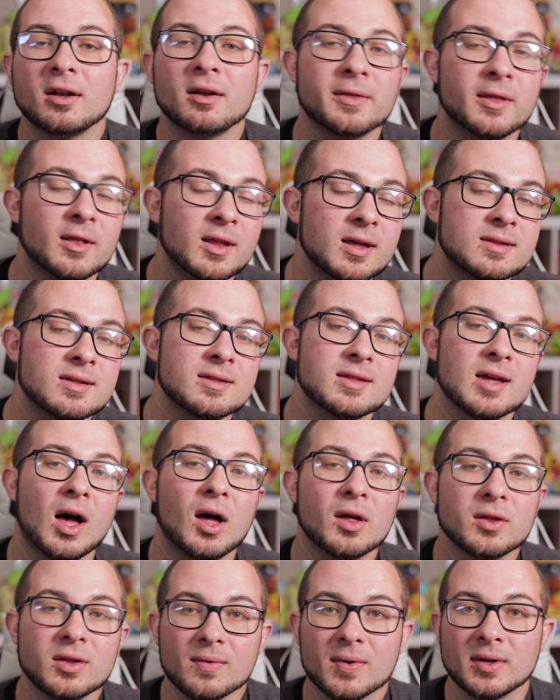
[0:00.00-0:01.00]
on the list is
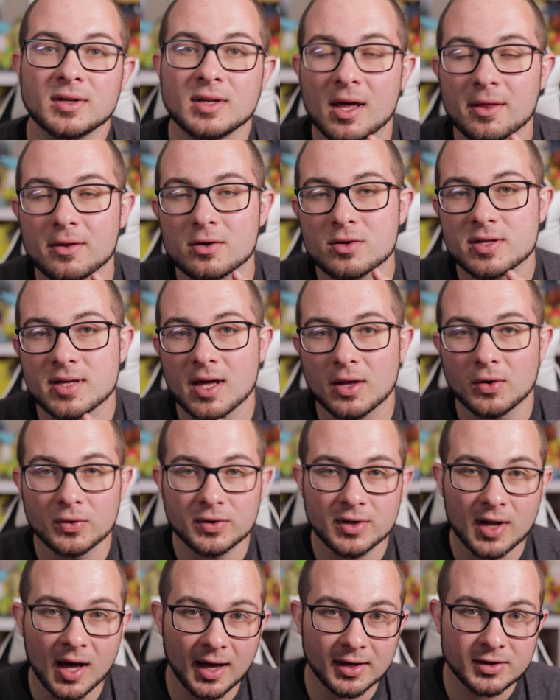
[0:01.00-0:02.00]
also another subtle
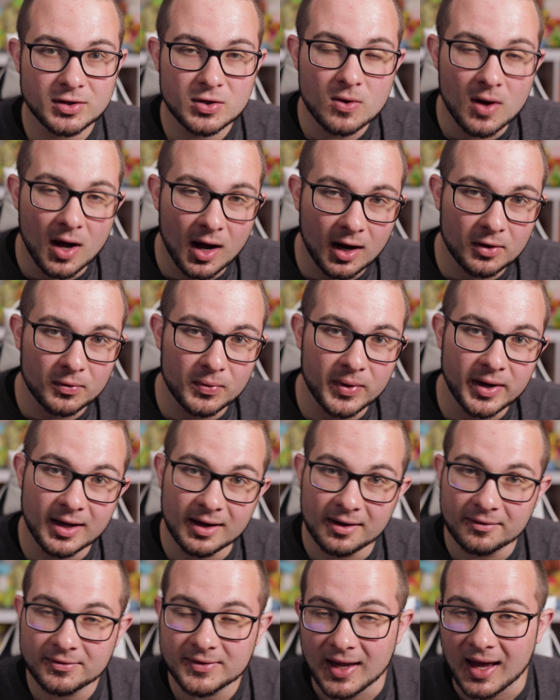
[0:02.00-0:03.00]
nod to Ocarina
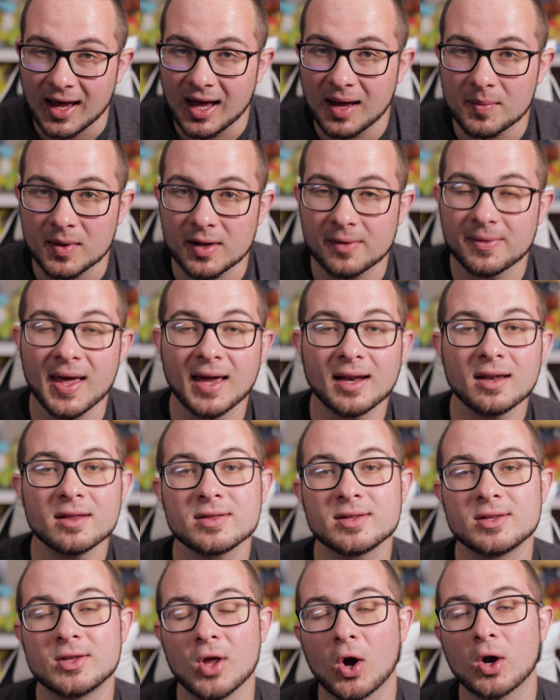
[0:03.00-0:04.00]
of Time, and that is
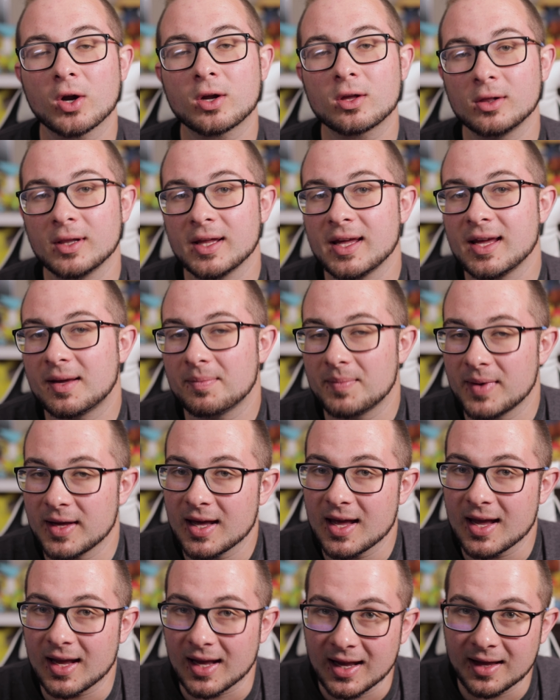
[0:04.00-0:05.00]
Dark Link
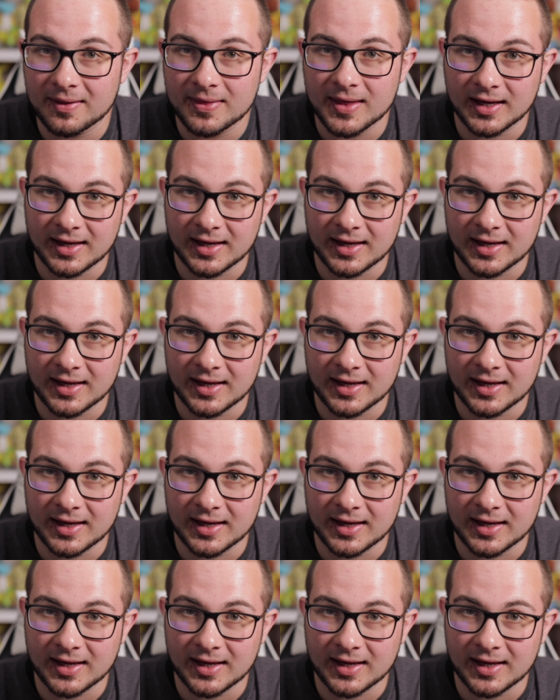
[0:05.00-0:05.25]
being in the